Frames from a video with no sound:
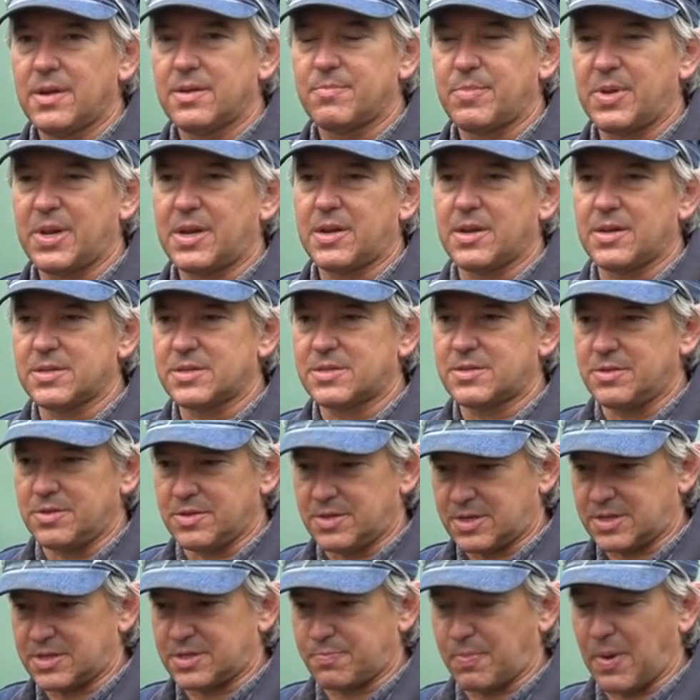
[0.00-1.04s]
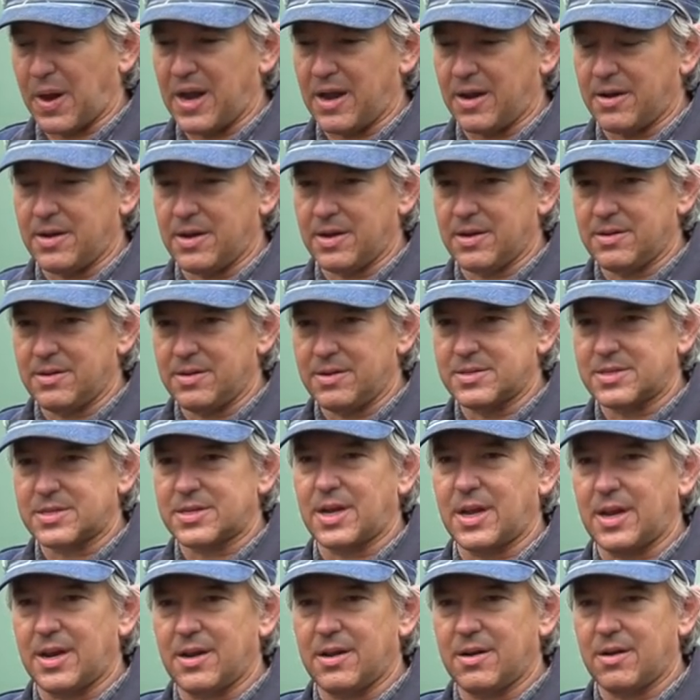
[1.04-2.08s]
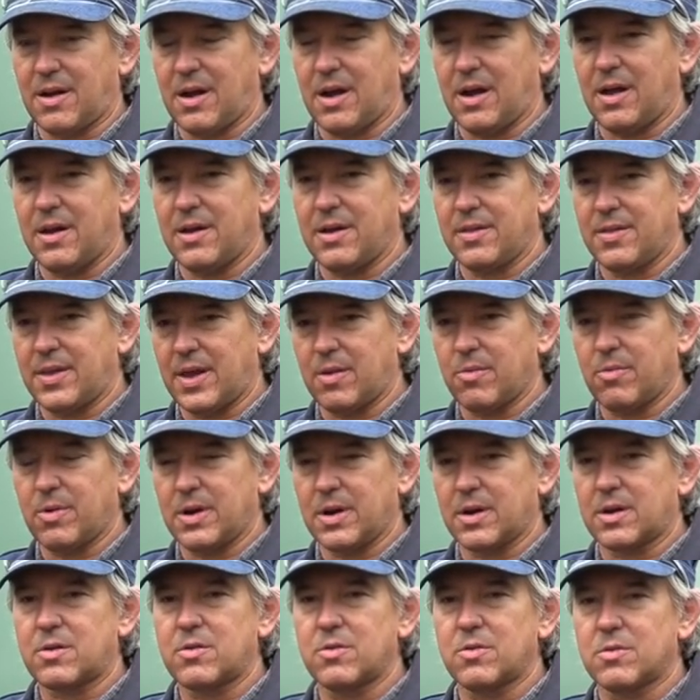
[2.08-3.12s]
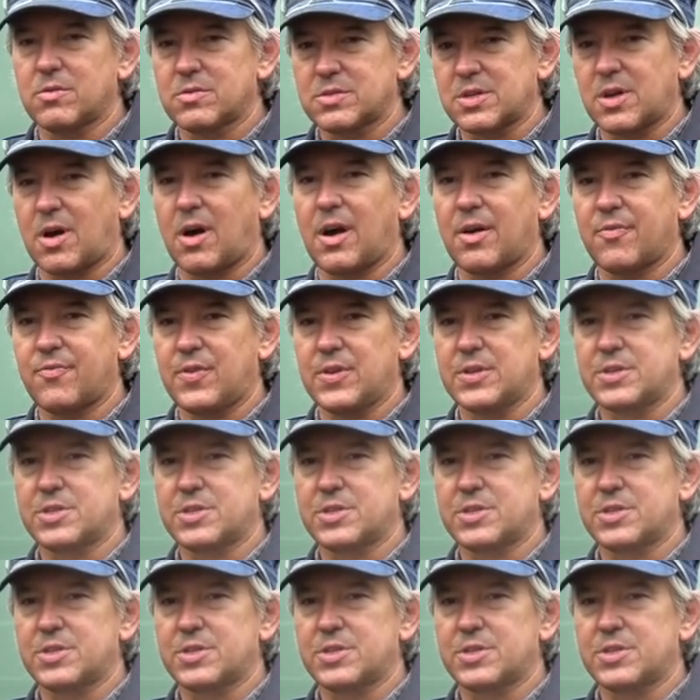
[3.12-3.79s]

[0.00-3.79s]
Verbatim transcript: because you expand it, you set it on, and then when it cools off, it